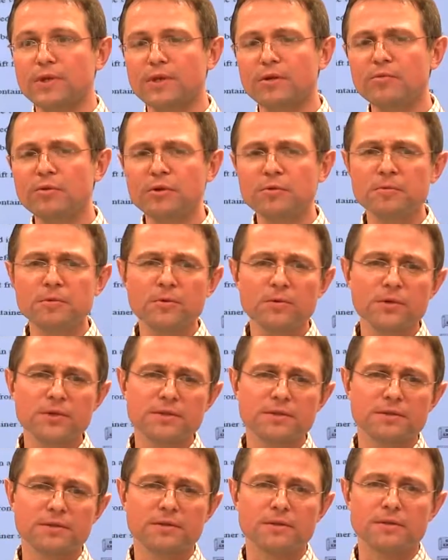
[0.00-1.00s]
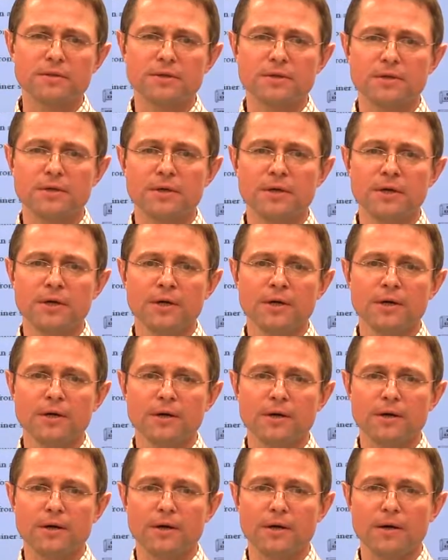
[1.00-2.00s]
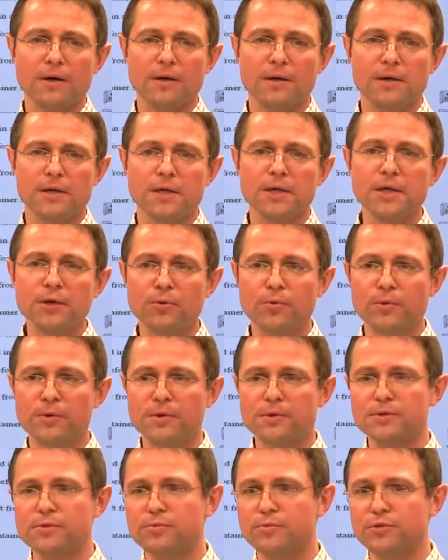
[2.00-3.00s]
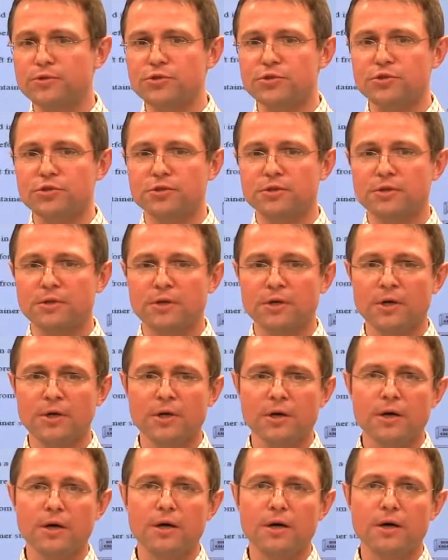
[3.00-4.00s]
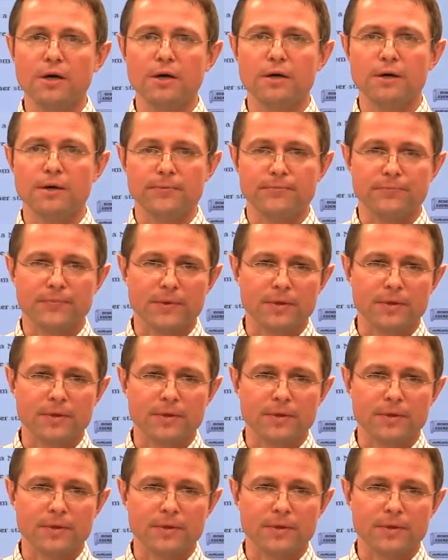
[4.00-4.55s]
one of the recent inquiries which I